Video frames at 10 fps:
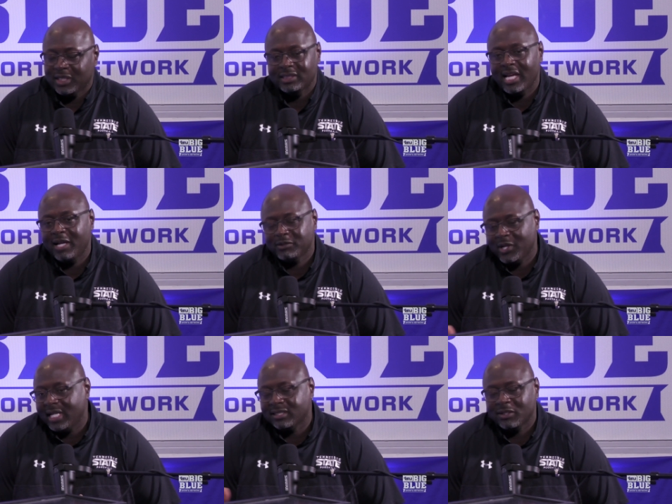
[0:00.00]
one time. So
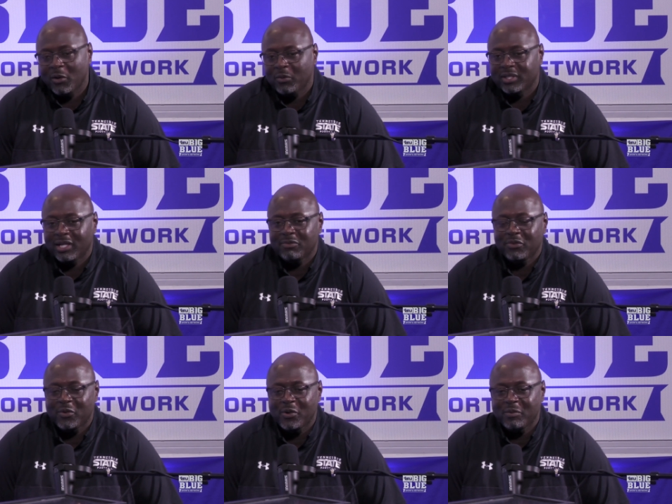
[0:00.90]
I just opened up
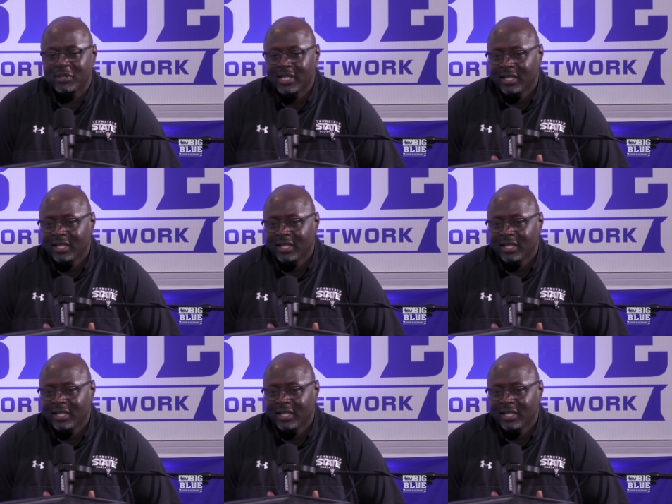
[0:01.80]
for him.